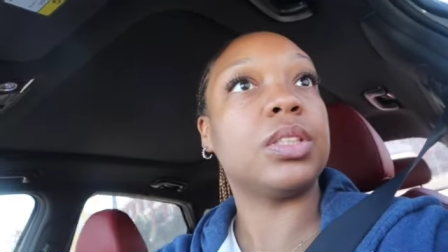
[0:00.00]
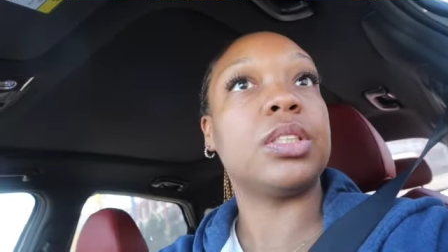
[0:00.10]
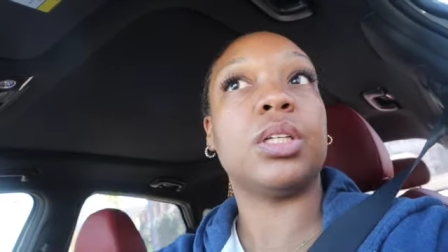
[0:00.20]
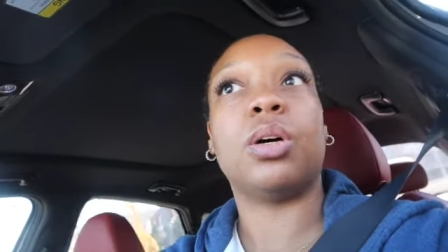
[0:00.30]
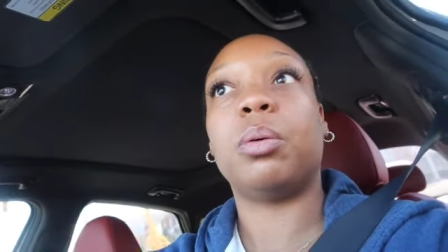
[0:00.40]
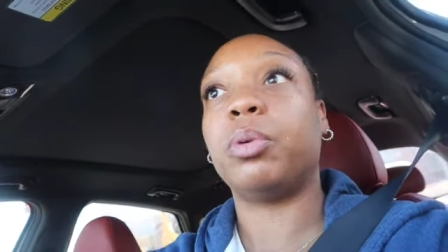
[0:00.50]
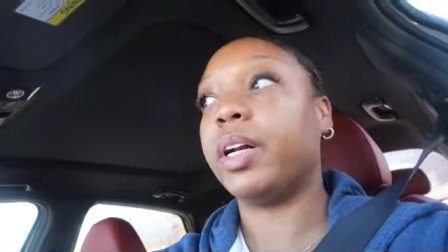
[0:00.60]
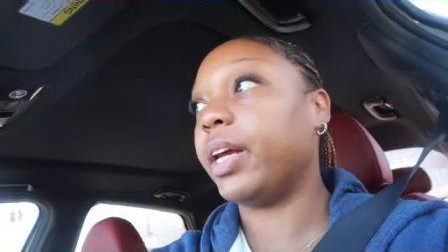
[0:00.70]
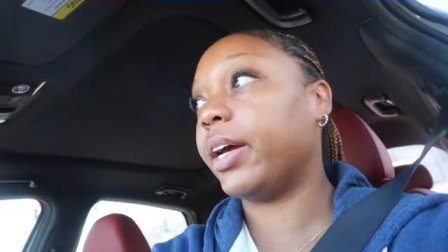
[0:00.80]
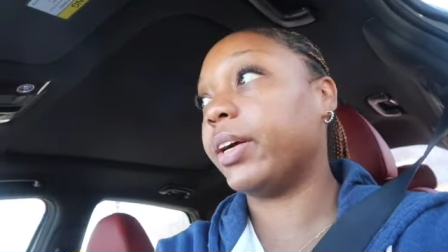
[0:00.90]
so i'm
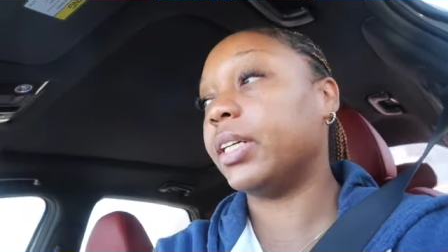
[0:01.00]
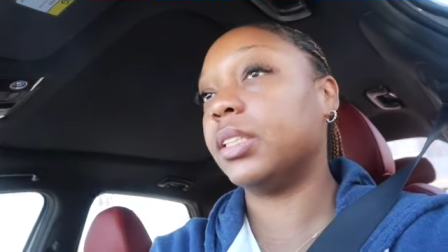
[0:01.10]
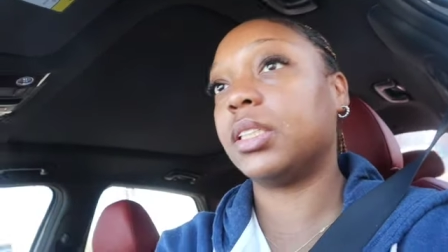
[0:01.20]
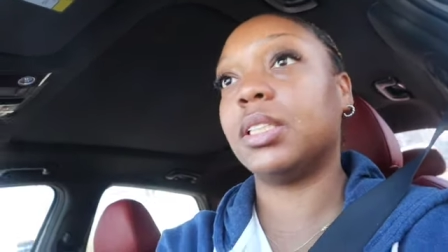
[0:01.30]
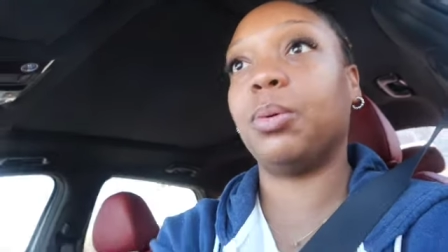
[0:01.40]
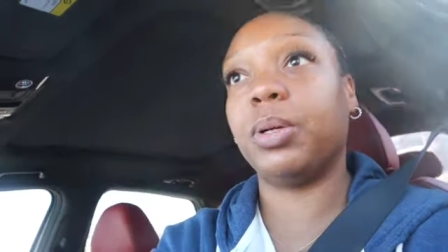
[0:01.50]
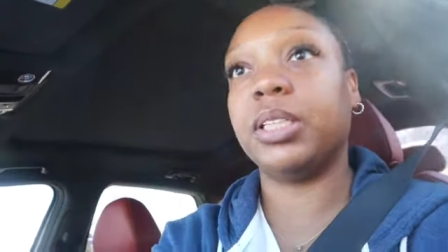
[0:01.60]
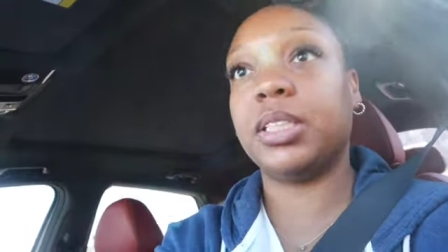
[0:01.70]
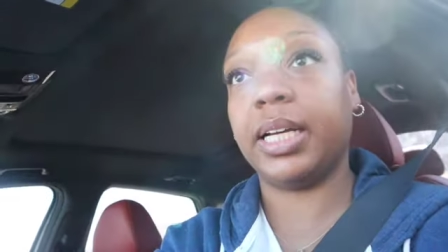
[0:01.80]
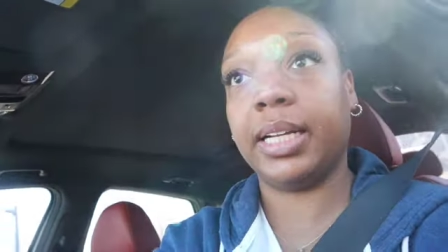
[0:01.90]
running errands because i want to
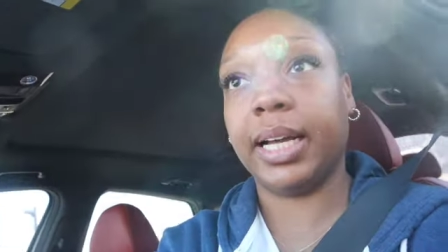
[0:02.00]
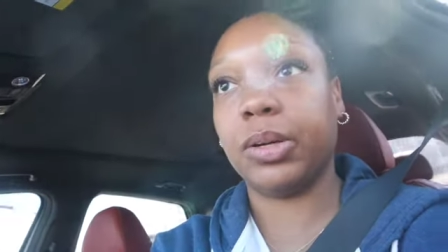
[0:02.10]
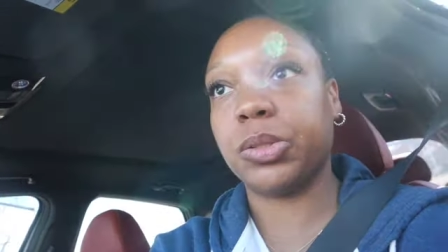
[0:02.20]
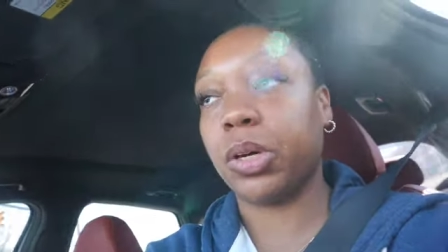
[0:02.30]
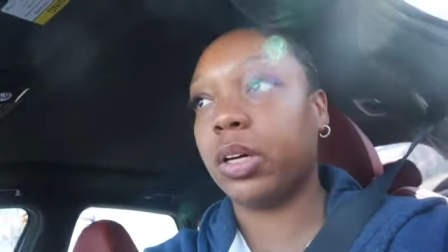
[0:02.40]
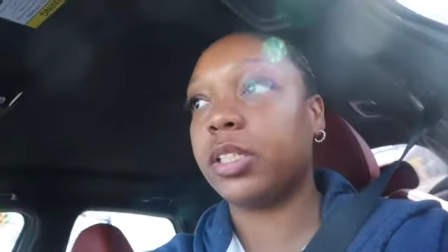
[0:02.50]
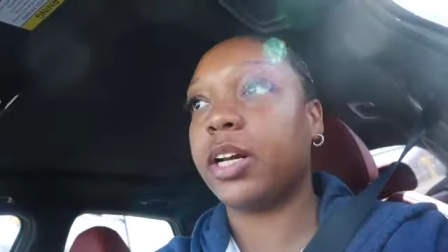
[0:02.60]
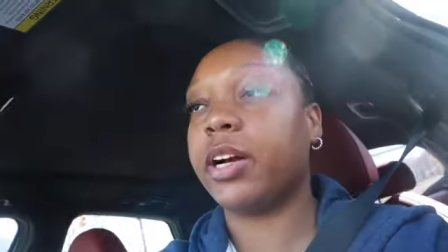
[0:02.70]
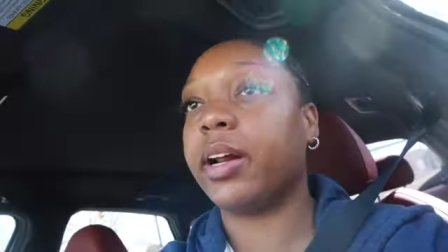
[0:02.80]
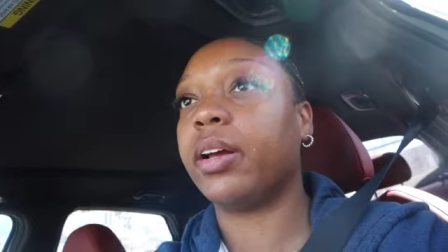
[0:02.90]
stay in the house all
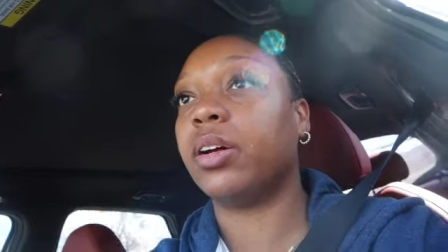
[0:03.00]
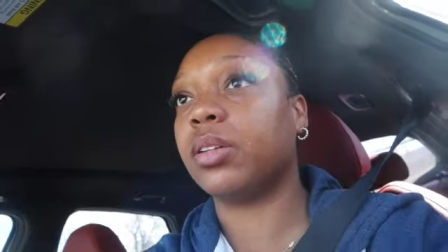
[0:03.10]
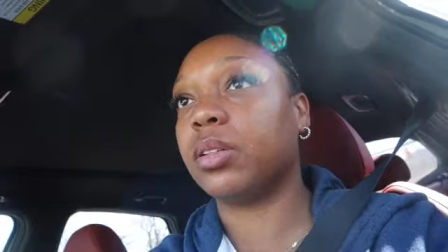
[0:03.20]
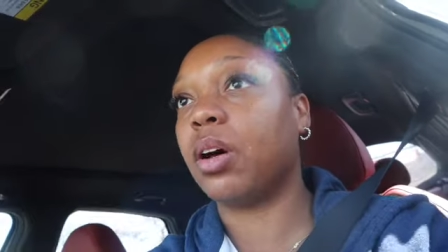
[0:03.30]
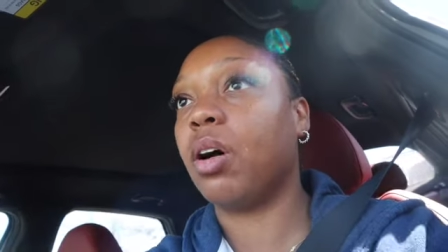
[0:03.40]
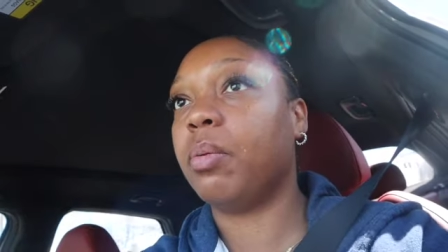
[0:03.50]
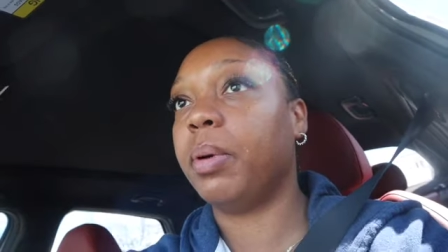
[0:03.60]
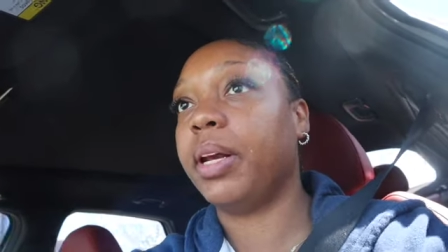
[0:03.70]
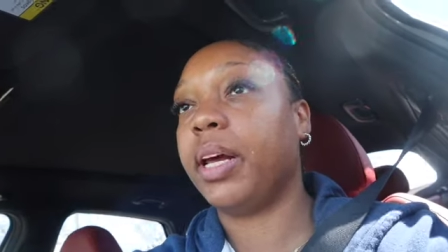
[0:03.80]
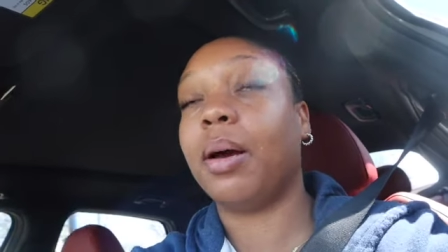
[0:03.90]
saturday and all all
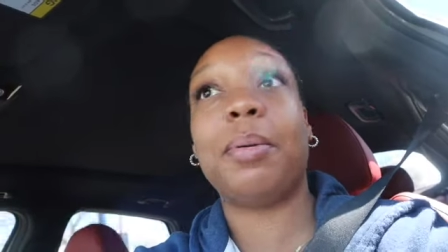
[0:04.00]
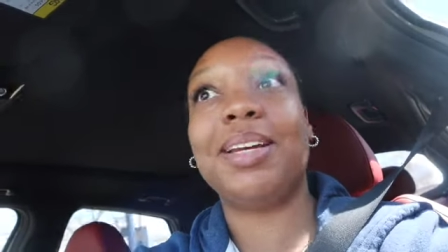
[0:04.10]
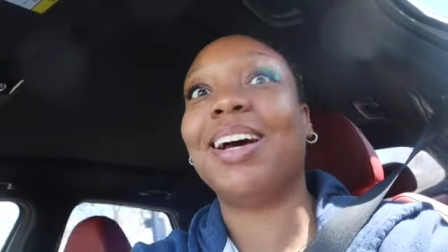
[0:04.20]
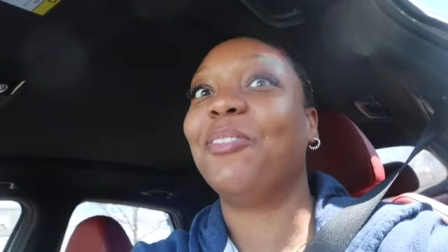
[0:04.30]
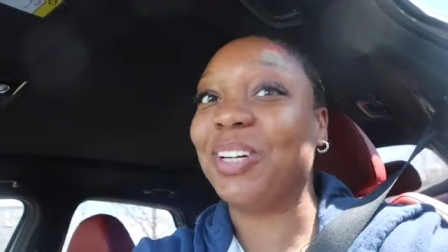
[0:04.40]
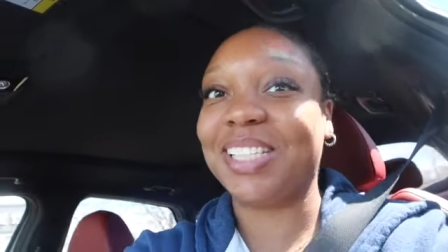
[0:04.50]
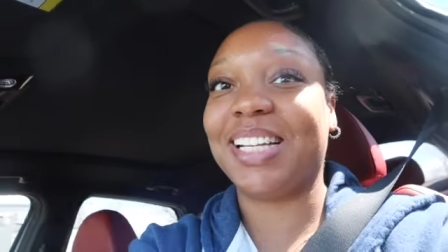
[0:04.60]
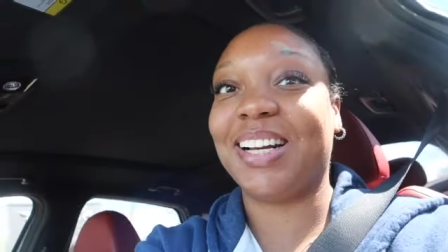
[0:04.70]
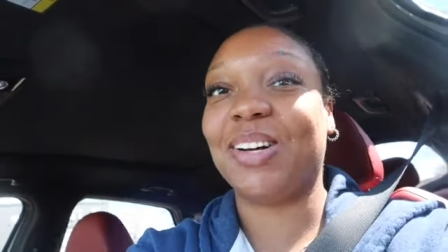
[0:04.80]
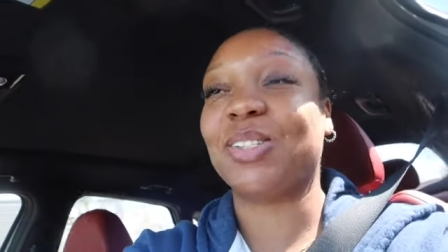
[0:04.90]
monday i mean i want to
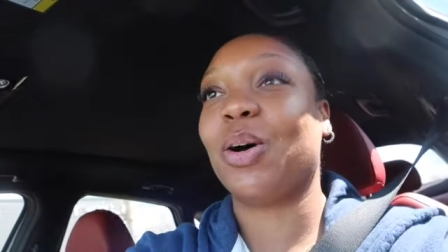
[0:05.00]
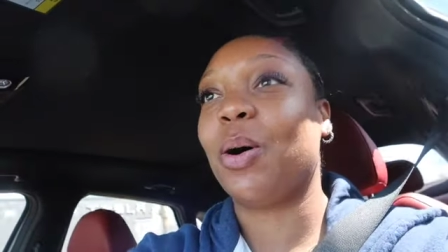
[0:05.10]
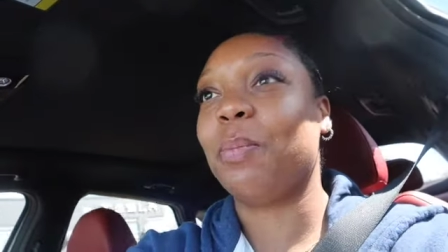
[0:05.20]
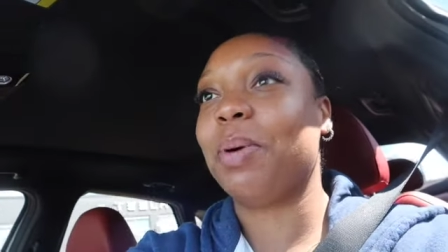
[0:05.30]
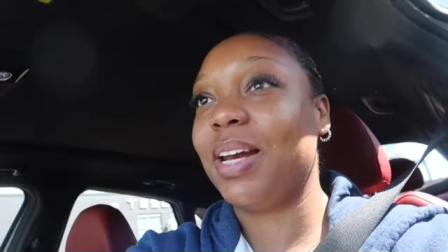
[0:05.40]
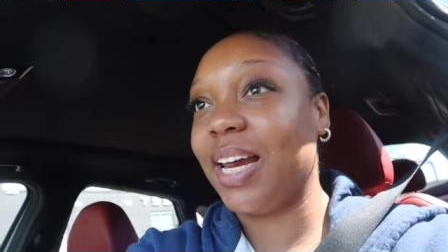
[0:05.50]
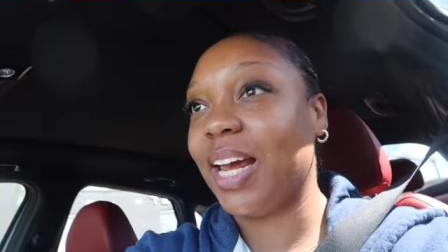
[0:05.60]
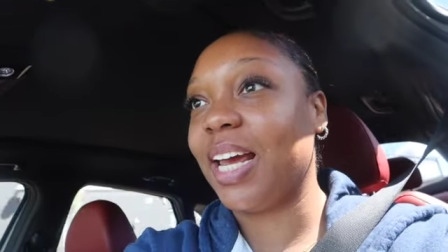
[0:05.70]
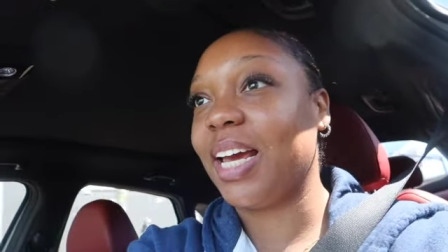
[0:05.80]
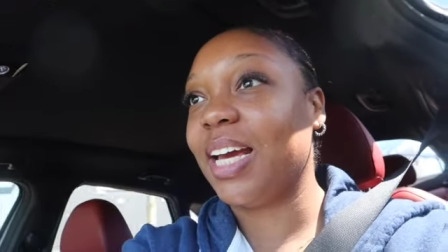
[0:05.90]
stay in the house all
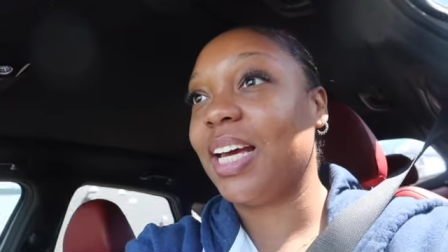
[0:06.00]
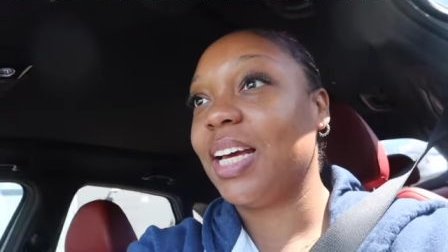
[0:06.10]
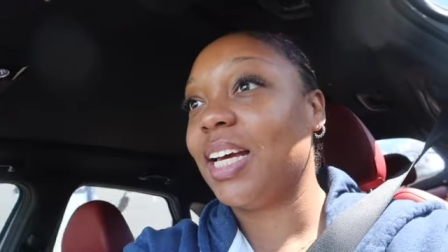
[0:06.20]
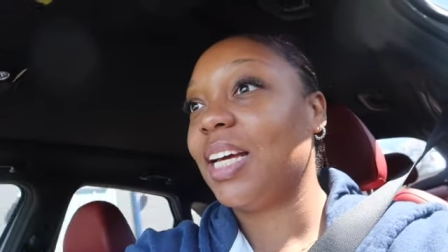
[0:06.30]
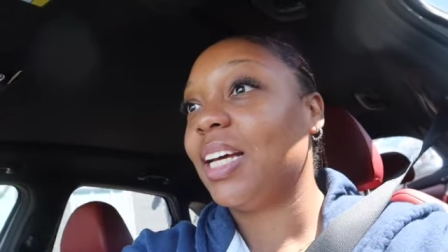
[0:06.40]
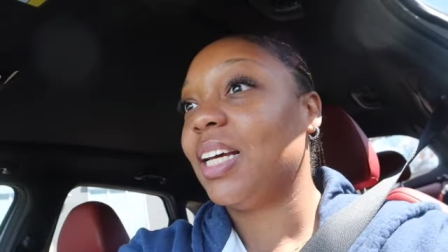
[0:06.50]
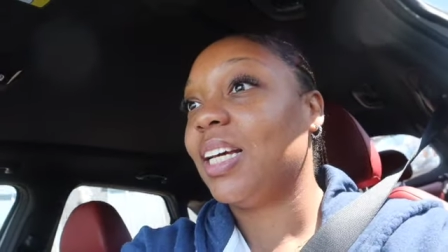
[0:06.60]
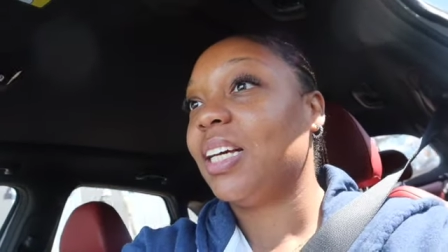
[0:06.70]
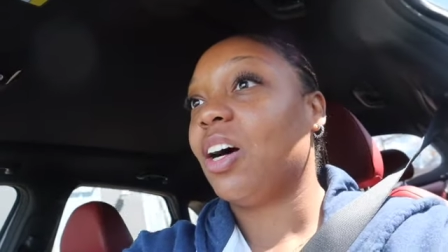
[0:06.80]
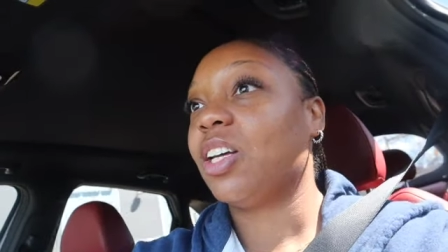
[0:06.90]
monday
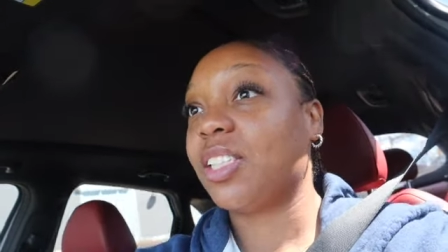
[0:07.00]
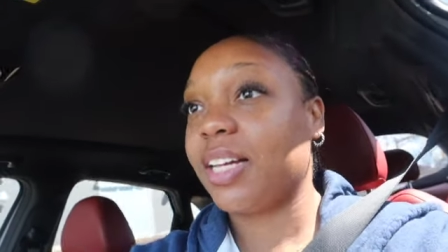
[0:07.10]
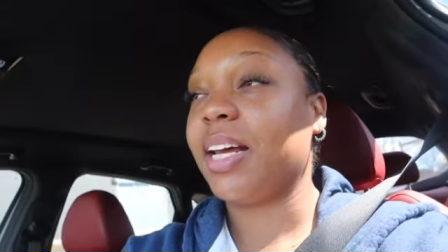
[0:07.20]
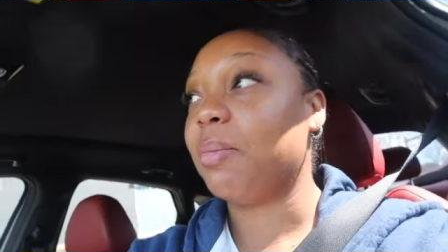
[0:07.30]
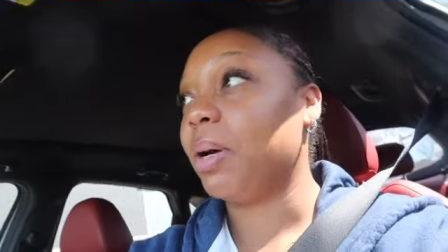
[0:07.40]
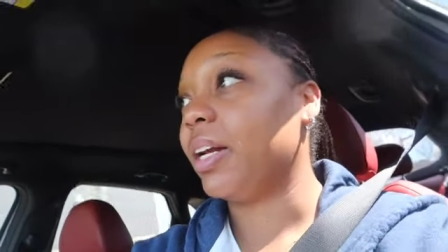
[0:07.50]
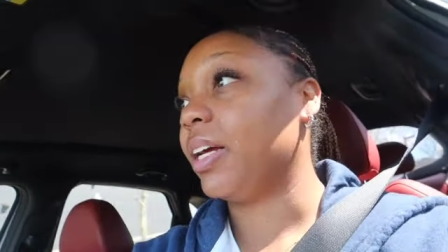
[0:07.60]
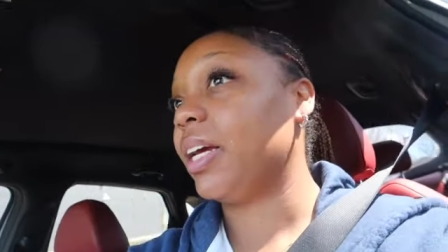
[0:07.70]
no, uh, all sunday all monday.